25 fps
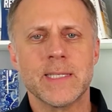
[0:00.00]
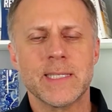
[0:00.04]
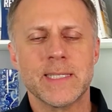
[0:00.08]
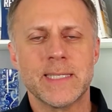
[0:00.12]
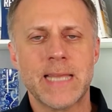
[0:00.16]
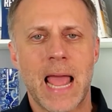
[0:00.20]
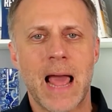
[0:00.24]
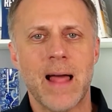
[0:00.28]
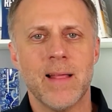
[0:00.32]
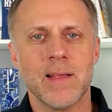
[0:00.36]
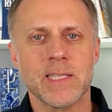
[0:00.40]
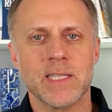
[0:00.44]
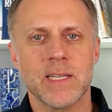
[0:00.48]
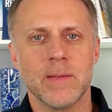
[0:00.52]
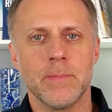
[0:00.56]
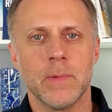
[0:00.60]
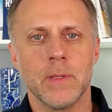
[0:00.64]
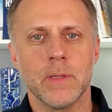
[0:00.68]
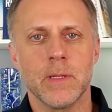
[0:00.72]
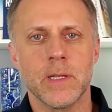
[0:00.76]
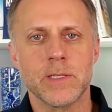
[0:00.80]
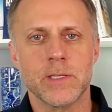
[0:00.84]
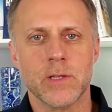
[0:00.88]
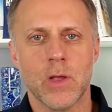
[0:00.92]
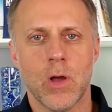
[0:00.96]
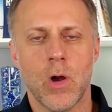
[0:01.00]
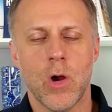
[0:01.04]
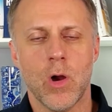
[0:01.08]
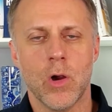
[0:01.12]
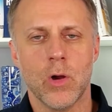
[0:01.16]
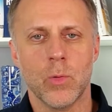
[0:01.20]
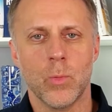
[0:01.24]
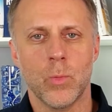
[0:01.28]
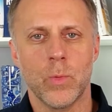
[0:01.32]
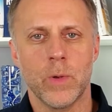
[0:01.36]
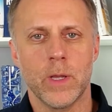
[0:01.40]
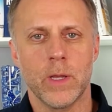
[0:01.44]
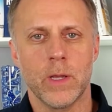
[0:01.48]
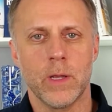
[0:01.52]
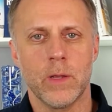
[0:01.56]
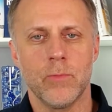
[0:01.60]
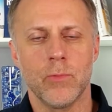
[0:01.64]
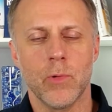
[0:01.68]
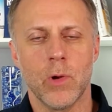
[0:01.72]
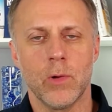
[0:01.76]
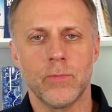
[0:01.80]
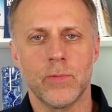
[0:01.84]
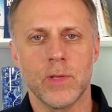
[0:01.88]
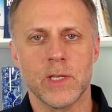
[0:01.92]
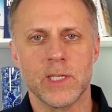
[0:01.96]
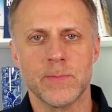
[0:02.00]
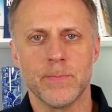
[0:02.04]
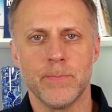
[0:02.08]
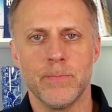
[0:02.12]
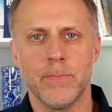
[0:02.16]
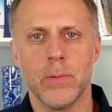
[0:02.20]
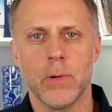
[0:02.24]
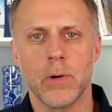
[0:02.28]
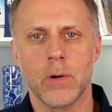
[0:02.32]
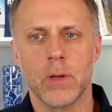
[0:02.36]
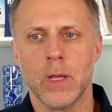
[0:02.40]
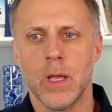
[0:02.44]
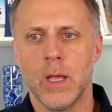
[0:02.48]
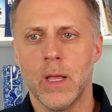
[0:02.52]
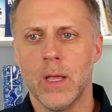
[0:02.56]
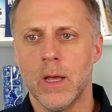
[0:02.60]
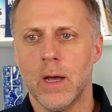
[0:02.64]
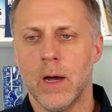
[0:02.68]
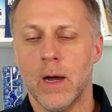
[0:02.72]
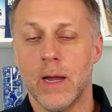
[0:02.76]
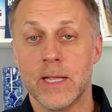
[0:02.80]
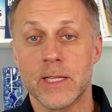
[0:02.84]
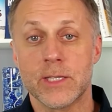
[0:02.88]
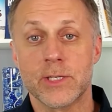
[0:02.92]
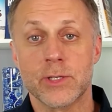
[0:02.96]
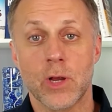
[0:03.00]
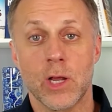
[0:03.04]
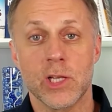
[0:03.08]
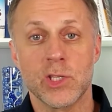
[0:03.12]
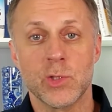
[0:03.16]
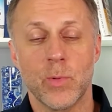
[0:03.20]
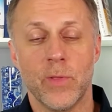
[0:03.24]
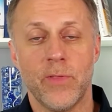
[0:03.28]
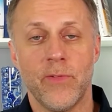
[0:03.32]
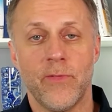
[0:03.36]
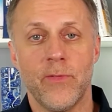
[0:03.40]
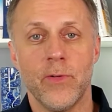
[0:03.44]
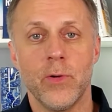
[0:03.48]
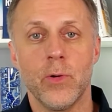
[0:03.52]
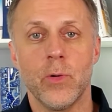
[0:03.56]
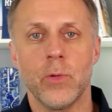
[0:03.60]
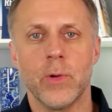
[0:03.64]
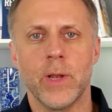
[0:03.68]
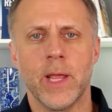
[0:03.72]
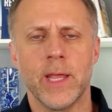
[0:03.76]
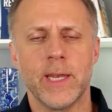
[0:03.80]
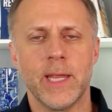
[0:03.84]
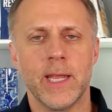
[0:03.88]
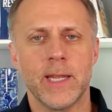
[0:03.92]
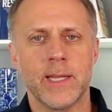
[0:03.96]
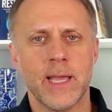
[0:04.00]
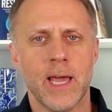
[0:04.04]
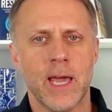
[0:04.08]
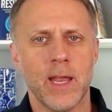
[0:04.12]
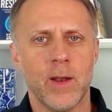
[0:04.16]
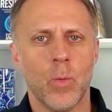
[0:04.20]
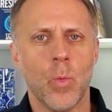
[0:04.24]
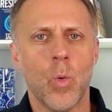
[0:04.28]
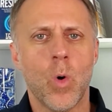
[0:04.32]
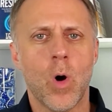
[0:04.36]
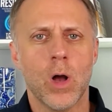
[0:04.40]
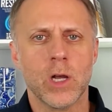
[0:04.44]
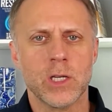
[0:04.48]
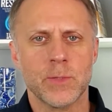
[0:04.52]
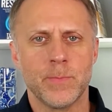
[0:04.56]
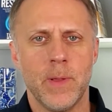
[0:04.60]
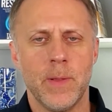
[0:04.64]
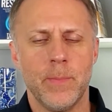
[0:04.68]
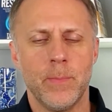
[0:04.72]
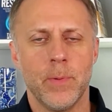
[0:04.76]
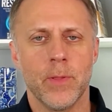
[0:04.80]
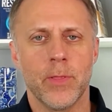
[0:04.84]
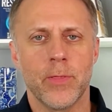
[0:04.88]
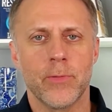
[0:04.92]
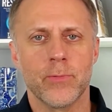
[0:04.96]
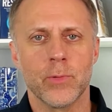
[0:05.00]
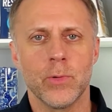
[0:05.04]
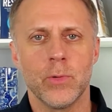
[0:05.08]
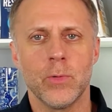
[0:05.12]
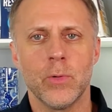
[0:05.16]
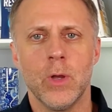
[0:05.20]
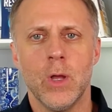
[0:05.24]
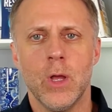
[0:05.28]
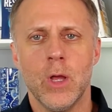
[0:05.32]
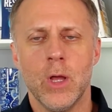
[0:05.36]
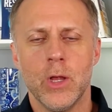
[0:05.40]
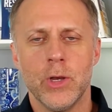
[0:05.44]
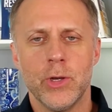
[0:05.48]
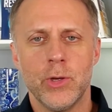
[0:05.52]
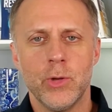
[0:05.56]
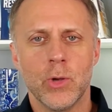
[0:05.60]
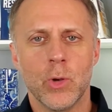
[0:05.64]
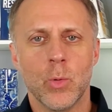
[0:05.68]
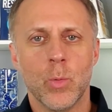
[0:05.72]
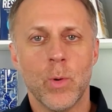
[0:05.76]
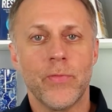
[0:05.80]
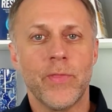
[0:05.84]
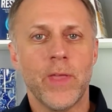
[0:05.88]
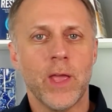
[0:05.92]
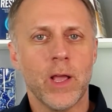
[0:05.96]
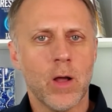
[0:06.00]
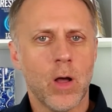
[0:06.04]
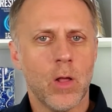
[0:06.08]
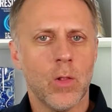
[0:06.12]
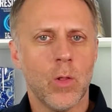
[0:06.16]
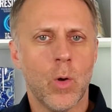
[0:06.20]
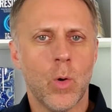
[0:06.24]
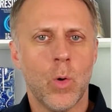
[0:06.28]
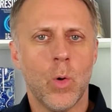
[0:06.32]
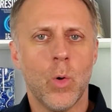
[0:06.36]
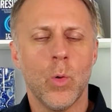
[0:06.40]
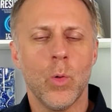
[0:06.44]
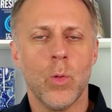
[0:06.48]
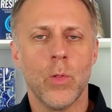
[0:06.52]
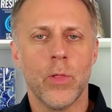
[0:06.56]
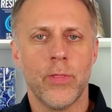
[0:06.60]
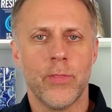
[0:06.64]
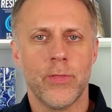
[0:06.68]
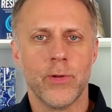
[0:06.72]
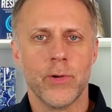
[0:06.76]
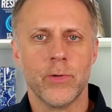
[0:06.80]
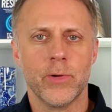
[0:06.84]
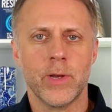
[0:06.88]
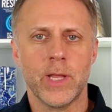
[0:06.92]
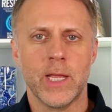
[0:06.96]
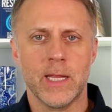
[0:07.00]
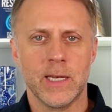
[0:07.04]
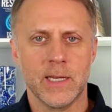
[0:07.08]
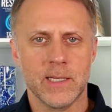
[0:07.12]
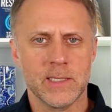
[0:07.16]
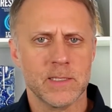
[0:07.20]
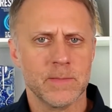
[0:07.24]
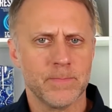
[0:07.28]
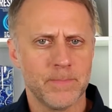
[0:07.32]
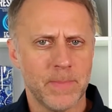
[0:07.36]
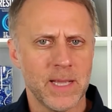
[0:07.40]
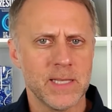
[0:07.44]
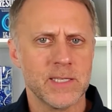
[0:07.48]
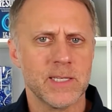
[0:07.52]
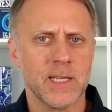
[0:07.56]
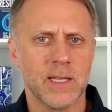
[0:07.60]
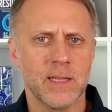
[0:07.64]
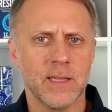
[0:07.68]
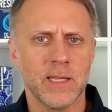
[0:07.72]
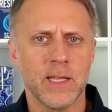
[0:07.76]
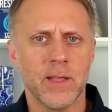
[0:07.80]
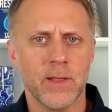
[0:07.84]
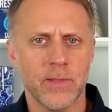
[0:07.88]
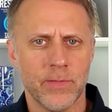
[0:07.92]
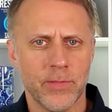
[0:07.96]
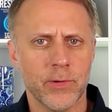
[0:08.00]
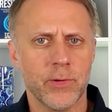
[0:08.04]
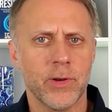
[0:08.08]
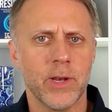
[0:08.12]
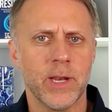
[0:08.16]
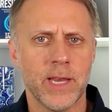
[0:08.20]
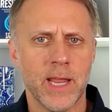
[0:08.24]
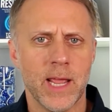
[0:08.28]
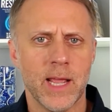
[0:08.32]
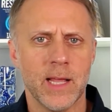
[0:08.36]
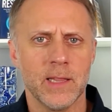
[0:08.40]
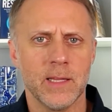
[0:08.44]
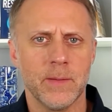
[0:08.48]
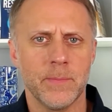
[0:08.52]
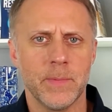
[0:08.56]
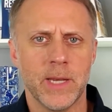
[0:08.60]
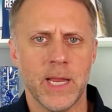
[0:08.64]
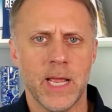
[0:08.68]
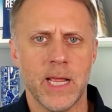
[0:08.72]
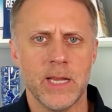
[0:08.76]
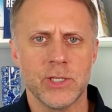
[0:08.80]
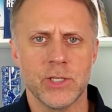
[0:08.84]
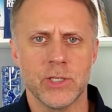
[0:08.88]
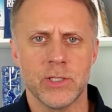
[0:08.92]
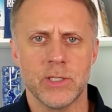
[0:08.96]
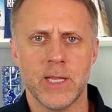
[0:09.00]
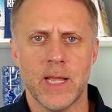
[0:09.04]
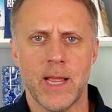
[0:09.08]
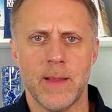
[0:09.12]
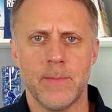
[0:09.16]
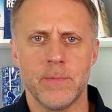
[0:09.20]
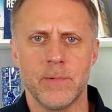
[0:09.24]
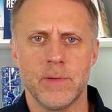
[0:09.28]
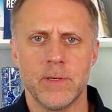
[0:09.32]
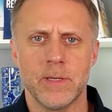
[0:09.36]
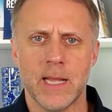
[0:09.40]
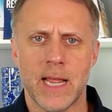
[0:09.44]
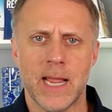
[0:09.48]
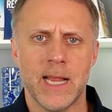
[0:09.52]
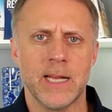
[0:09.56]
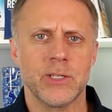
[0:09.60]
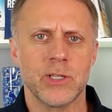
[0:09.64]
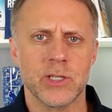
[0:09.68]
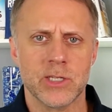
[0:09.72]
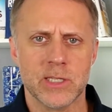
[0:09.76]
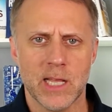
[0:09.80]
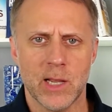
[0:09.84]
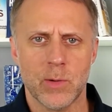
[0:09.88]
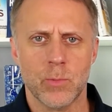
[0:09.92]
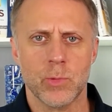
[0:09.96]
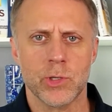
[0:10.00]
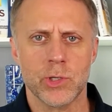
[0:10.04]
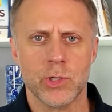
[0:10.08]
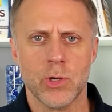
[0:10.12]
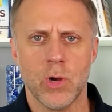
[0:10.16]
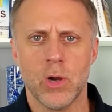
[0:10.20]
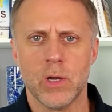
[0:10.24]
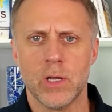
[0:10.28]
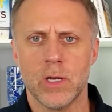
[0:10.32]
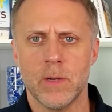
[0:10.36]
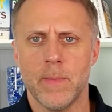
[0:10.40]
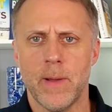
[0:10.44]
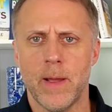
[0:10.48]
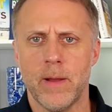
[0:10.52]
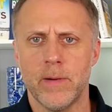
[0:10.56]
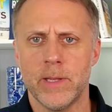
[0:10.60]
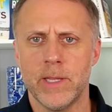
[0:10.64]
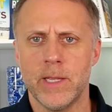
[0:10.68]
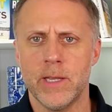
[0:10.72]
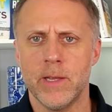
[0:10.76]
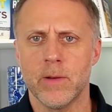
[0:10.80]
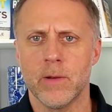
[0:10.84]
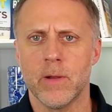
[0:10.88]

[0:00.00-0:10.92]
Dallas and Melissa Hartwig wrote this book. It starts with food, and it kind of walks people through doing what they call a Whole 30, and it's basically a 30-day elimination diet, just like we're talking about here.